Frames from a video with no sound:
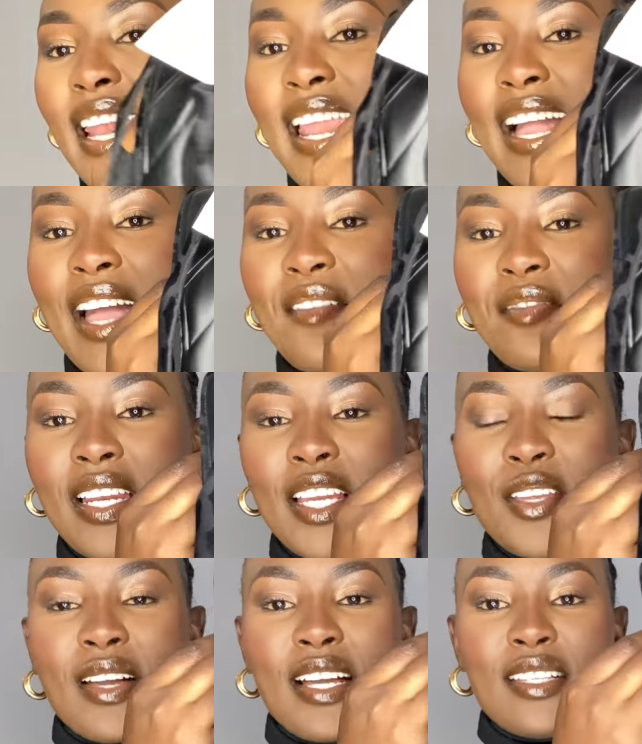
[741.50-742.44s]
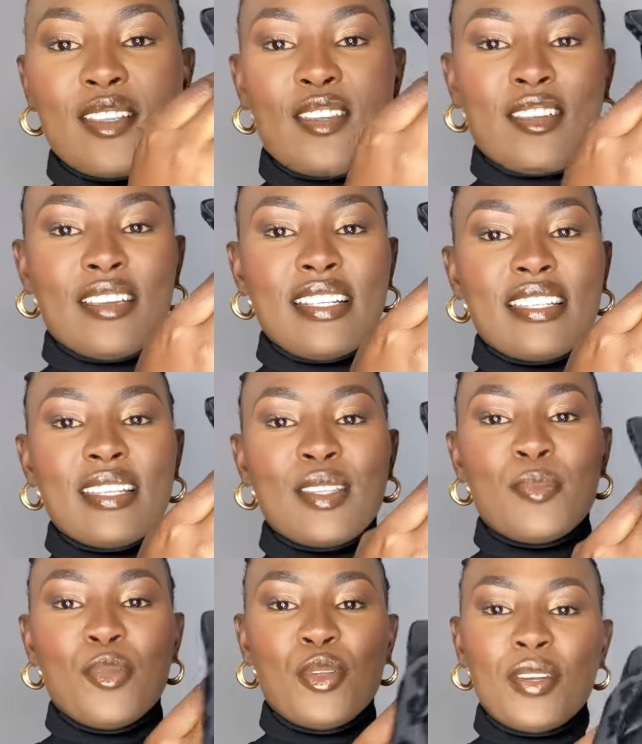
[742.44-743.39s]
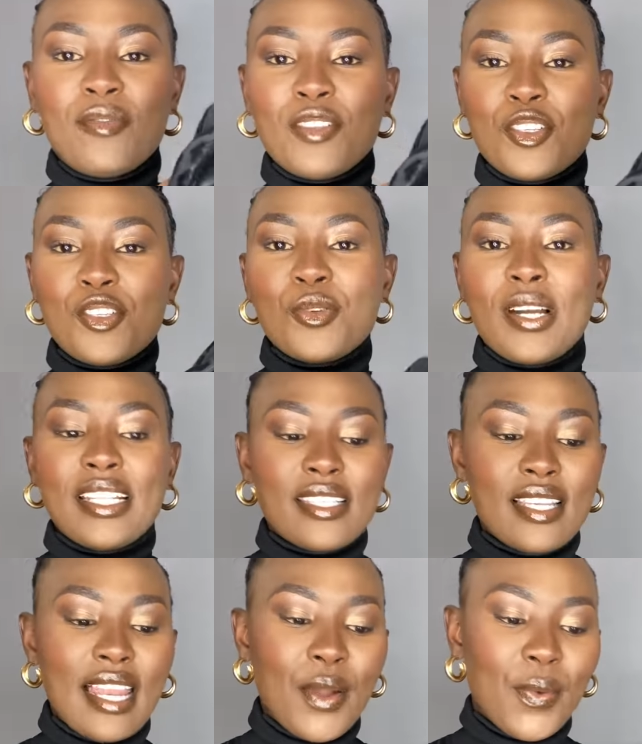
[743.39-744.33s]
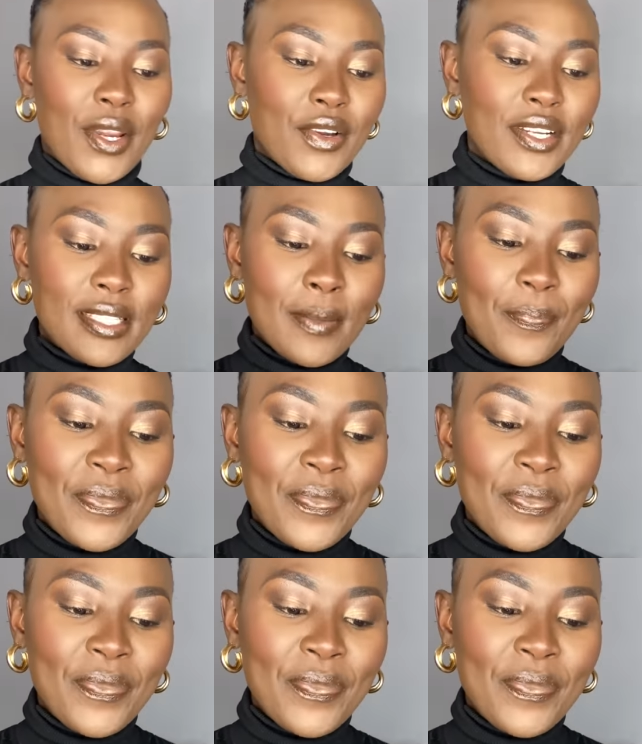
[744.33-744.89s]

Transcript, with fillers: Like, I feel like you guys are not going to see the beauty of this shoe until I wear it.